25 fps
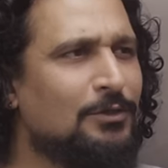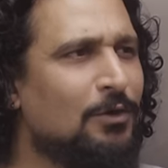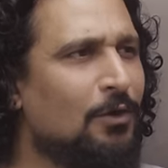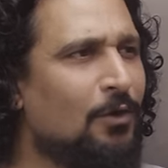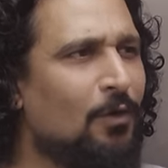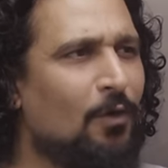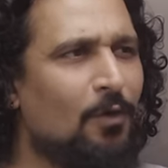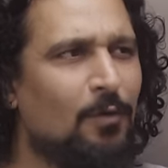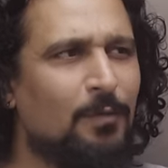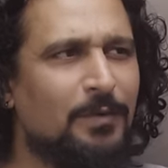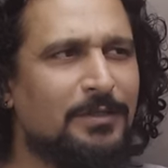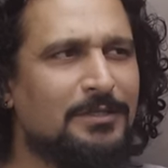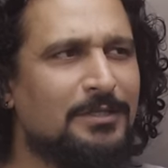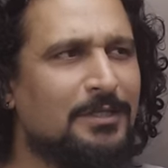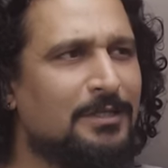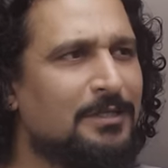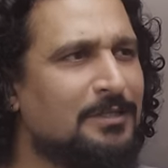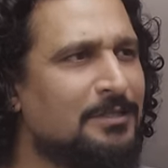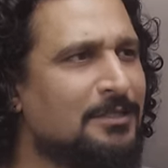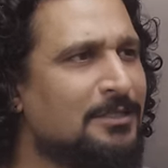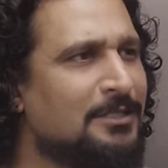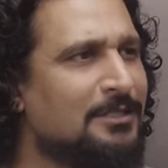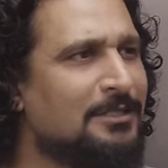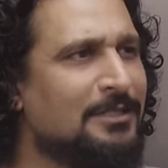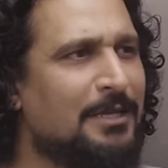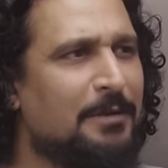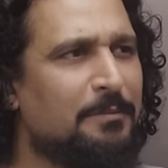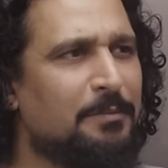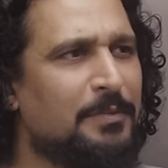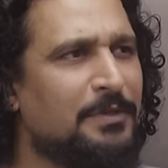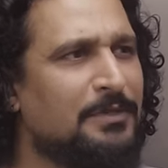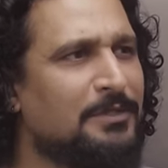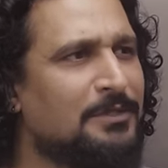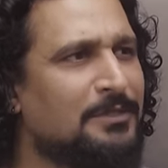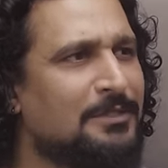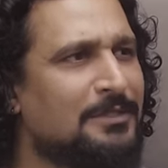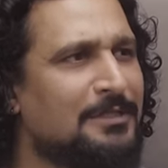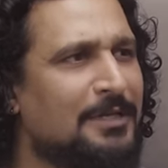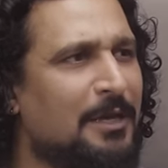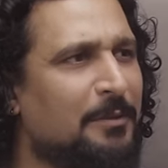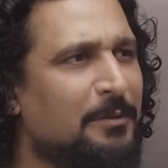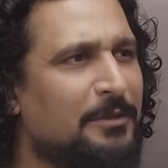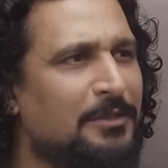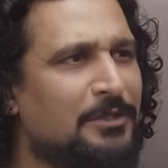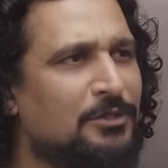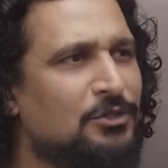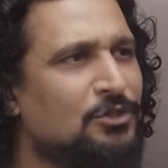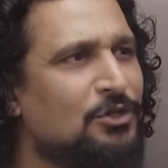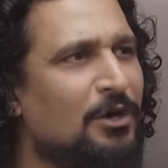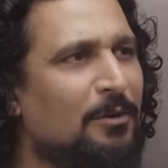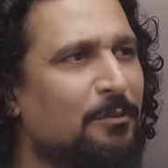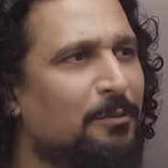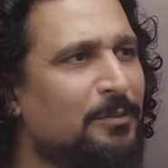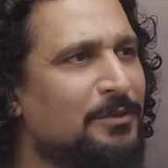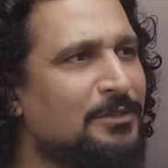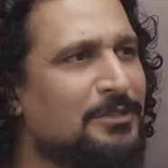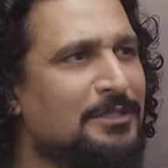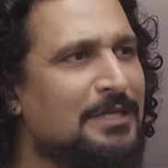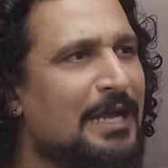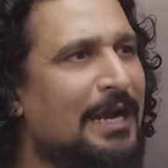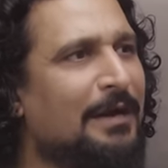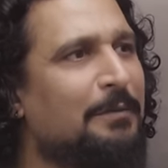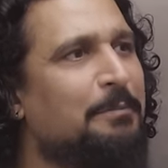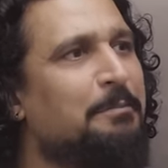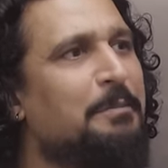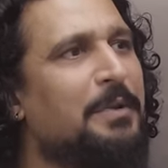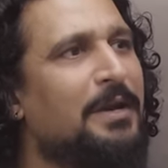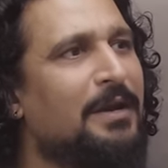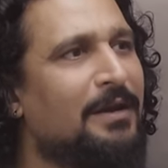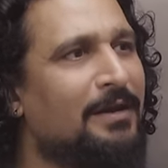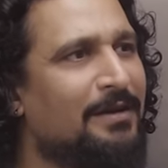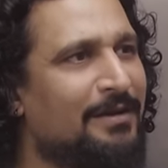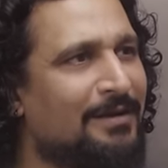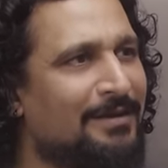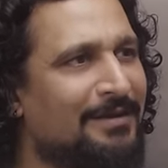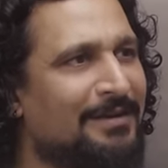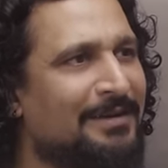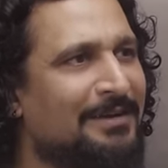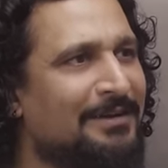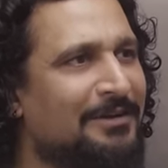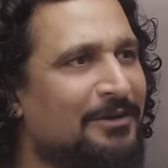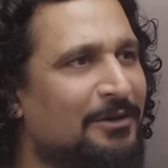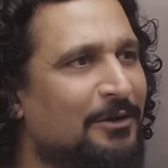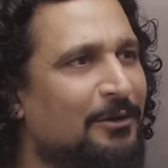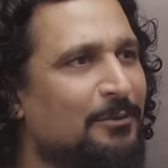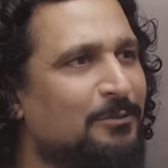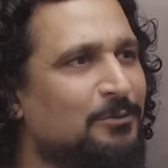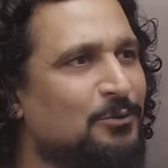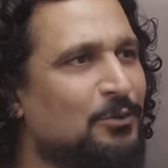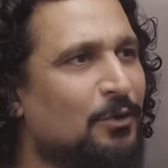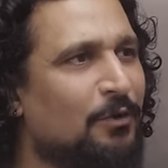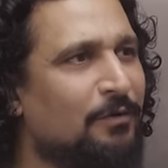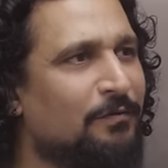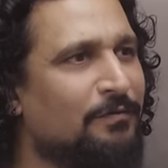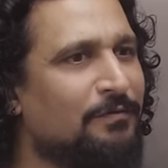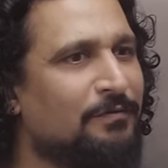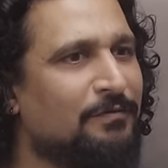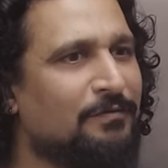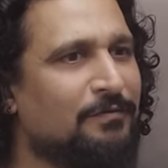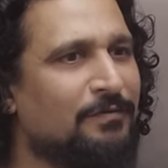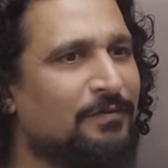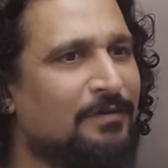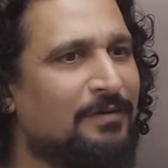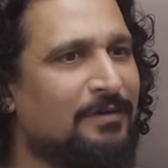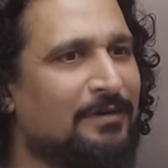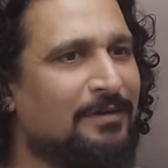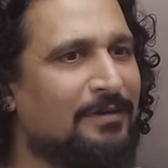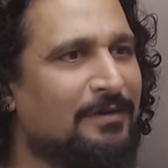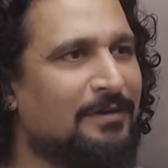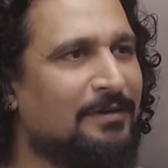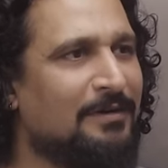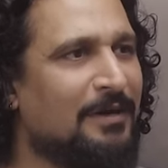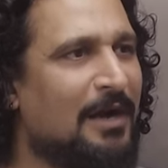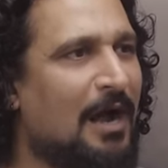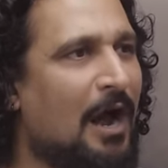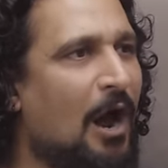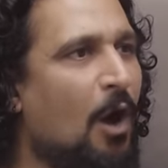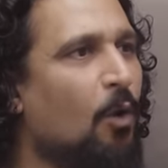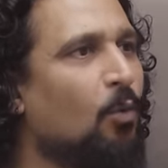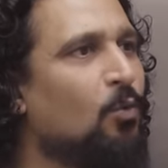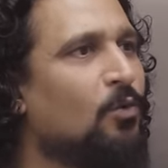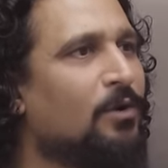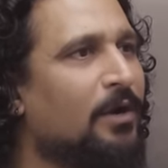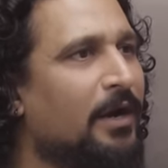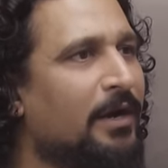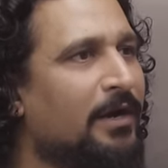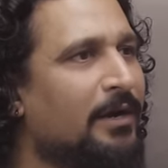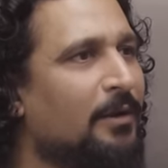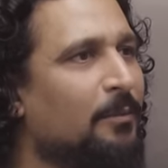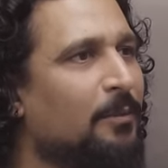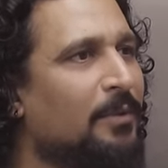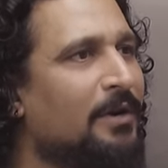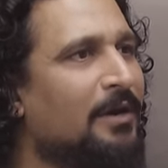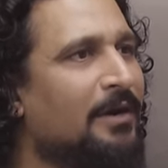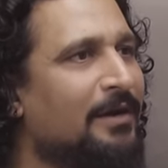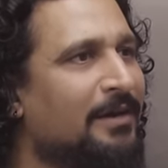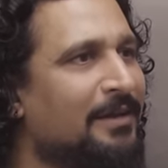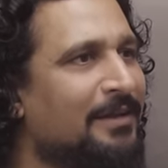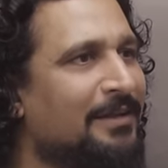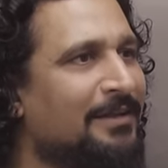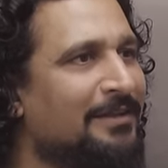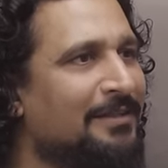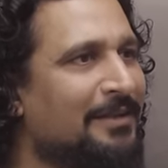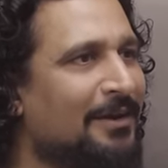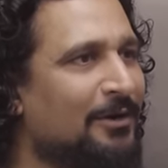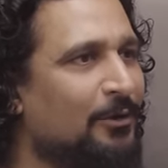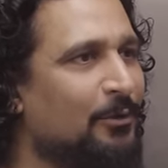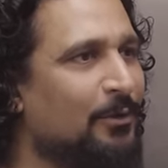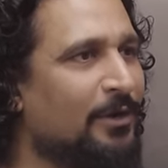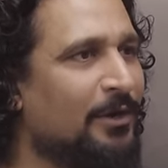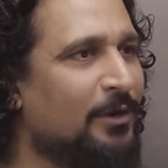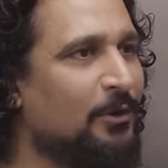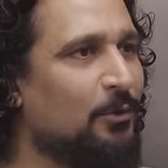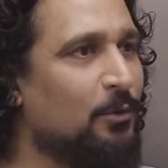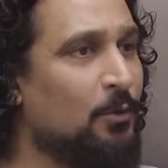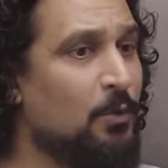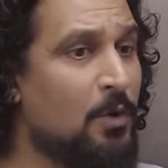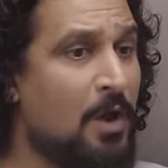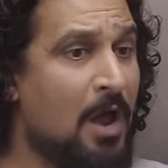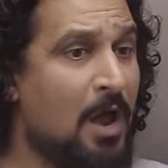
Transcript: not always that the step is, the jump is that big in terms of outright ability that you can do.